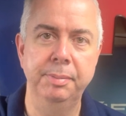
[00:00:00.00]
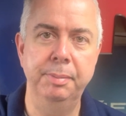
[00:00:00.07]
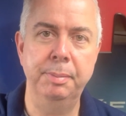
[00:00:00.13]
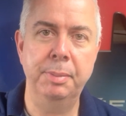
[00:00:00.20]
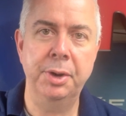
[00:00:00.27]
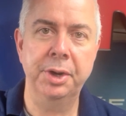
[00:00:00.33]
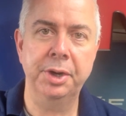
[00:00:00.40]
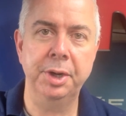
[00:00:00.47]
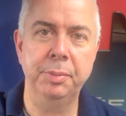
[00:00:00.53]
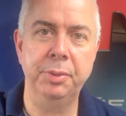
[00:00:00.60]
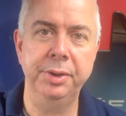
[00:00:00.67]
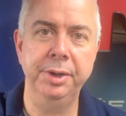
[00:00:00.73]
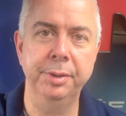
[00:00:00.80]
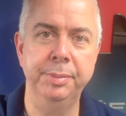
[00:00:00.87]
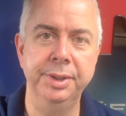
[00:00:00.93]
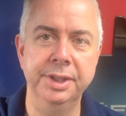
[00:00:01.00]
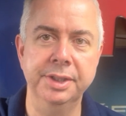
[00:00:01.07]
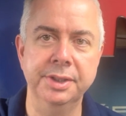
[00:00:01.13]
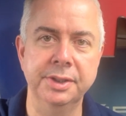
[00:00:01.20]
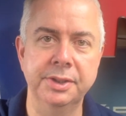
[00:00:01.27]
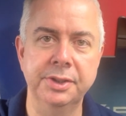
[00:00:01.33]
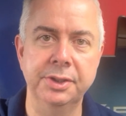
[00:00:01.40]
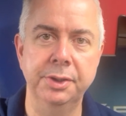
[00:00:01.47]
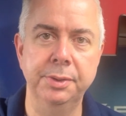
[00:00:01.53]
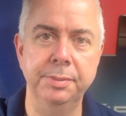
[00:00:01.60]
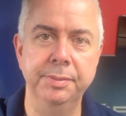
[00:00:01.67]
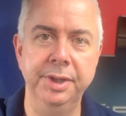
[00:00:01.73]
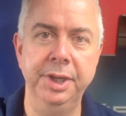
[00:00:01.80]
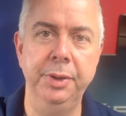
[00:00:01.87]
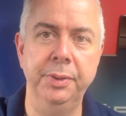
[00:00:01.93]
mark up one of your pins. So
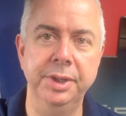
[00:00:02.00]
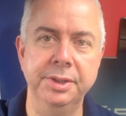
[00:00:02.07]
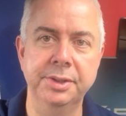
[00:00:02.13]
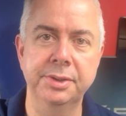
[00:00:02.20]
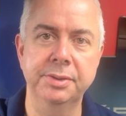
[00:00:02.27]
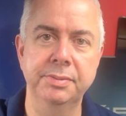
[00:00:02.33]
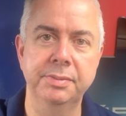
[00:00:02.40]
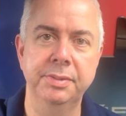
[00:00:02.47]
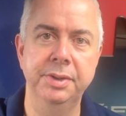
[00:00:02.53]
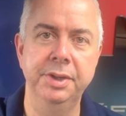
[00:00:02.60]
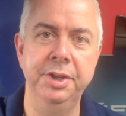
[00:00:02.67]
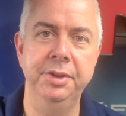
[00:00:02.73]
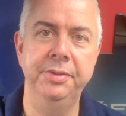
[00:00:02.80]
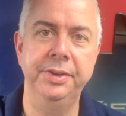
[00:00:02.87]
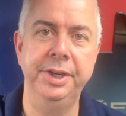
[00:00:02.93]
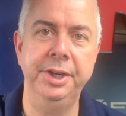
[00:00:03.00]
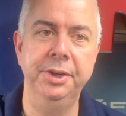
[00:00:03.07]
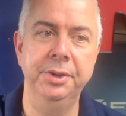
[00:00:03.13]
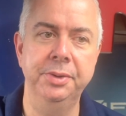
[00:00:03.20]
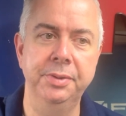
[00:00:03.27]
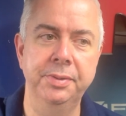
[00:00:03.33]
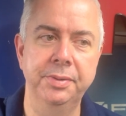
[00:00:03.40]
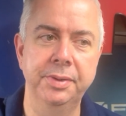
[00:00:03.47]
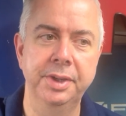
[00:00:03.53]
anyways, another video,